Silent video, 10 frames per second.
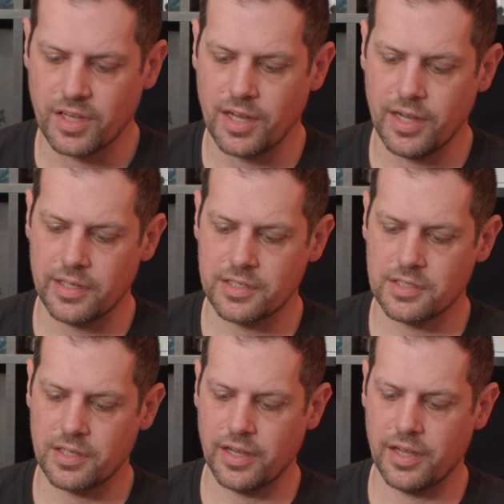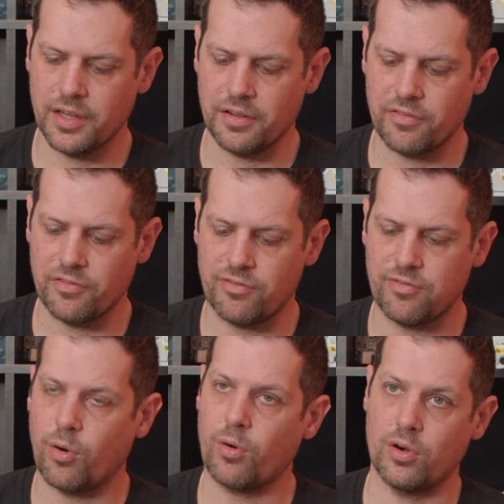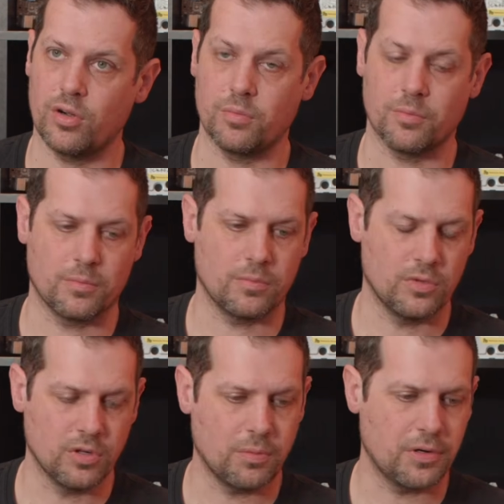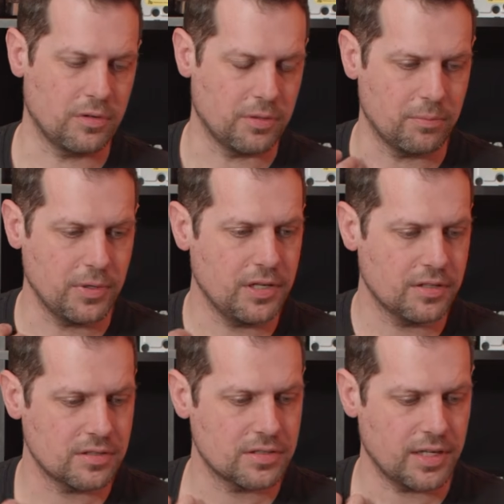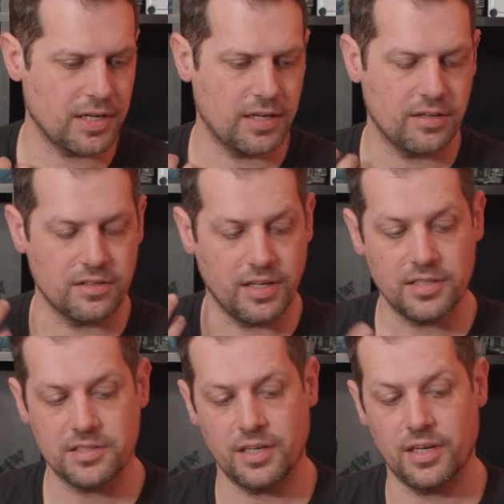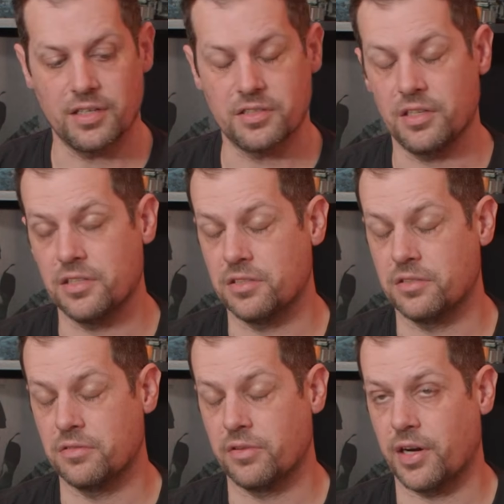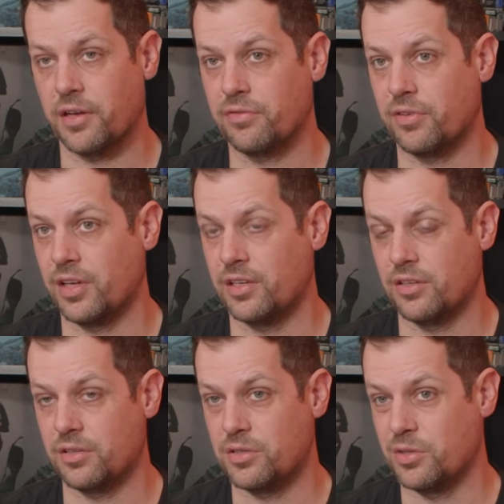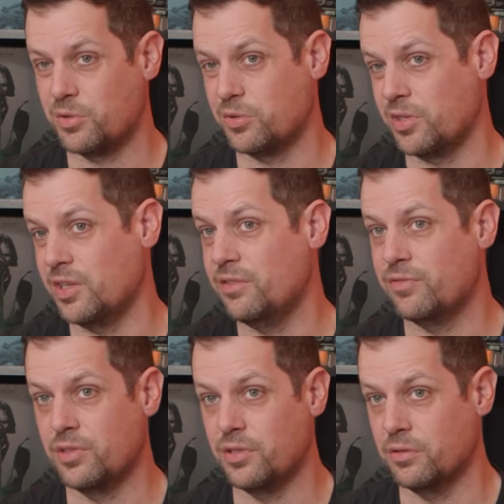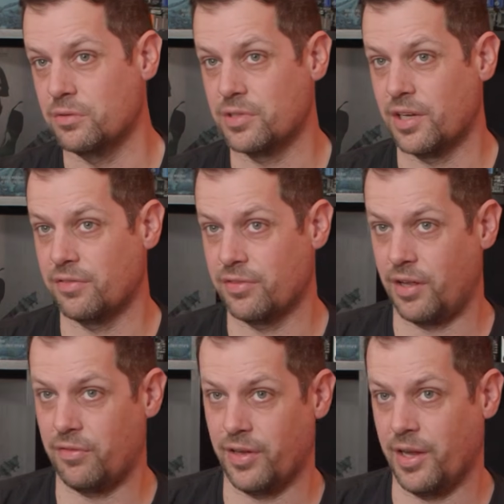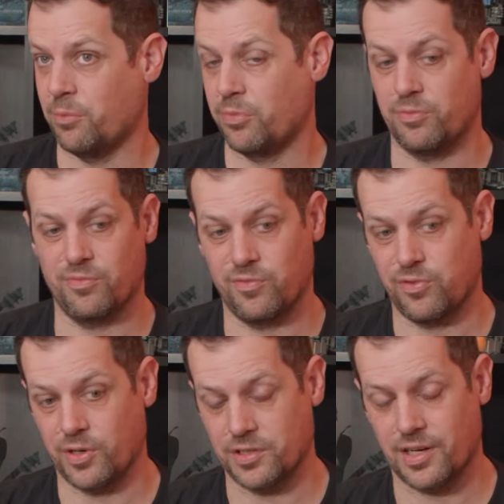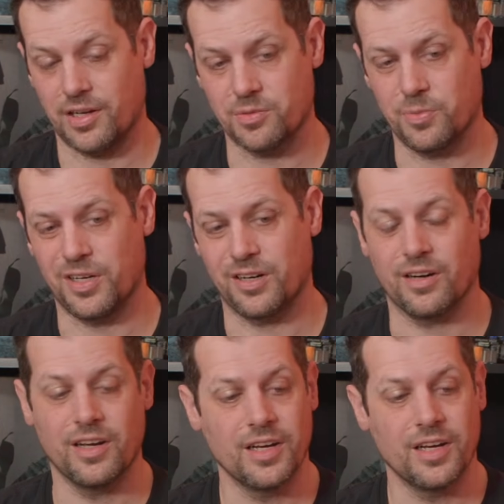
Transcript: It's a 4 ohm nominal impedance, and they say it's easy to drive and that you could even use a valve amp for this loudspeaker.